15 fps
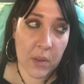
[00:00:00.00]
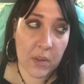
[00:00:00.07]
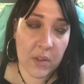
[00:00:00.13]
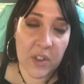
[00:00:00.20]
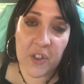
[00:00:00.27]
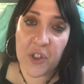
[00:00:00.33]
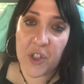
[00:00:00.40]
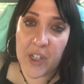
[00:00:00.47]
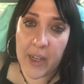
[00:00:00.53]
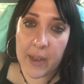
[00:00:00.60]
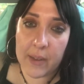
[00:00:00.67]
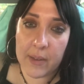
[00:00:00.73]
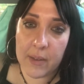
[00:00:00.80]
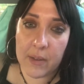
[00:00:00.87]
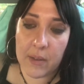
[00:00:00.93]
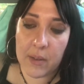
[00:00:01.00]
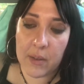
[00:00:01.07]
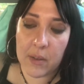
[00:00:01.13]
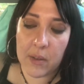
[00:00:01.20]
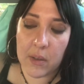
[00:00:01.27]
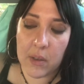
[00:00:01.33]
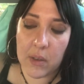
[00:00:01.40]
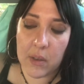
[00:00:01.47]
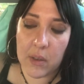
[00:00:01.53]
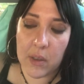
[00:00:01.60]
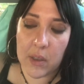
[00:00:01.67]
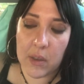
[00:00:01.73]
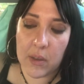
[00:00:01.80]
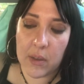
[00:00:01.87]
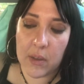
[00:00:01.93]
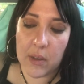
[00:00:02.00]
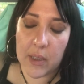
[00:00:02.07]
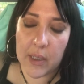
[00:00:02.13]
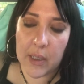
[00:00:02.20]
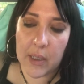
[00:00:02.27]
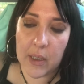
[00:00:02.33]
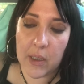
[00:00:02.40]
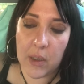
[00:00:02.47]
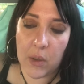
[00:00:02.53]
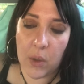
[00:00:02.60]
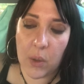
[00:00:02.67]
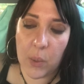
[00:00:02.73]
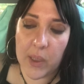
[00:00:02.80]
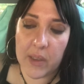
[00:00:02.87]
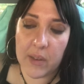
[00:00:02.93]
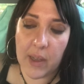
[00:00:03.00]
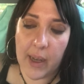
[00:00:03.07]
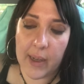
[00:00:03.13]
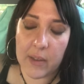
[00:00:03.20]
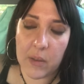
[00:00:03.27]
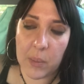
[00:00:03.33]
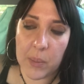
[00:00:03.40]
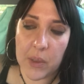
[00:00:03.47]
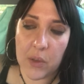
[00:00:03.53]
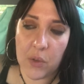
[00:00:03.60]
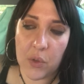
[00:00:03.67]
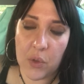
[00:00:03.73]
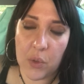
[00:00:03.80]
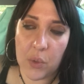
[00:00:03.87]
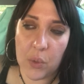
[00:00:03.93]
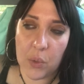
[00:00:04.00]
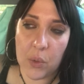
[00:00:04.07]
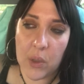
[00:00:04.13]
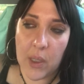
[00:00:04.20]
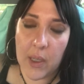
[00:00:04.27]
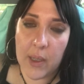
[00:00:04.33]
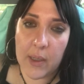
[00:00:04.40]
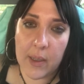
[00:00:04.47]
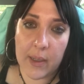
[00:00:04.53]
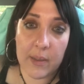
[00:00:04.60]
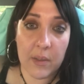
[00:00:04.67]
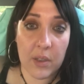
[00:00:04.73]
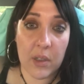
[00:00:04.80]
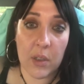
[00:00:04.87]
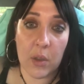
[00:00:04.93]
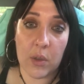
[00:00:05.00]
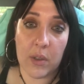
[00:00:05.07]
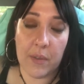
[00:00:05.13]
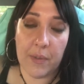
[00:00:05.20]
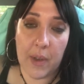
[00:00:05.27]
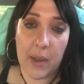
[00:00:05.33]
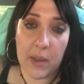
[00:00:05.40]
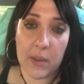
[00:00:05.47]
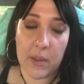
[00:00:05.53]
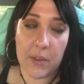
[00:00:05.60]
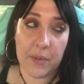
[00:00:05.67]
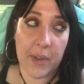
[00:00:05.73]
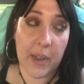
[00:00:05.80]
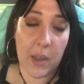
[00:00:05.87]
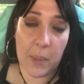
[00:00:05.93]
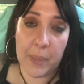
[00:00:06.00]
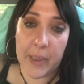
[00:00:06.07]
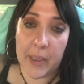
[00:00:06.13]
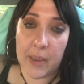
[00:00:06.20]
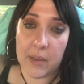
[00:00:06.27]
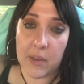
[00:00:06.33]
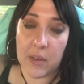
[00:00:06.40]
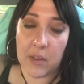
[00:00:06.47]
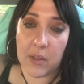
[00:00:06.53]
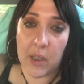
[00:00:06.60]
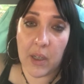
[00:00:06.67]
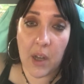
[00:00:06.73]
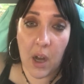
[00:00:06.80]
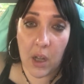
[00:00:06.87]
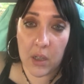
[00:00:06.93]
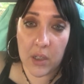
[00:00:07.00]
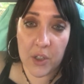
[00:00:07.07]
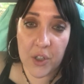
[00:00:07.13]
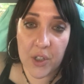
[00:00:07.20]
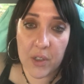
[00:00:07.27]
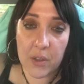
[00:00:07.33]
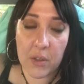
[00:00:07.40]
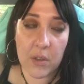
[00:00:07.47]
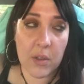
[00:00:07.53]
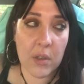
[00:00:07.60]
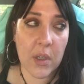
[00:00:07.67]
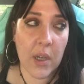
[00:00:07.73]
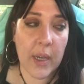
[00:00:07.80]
suggest and they always ask me to continue developing as a psychologist,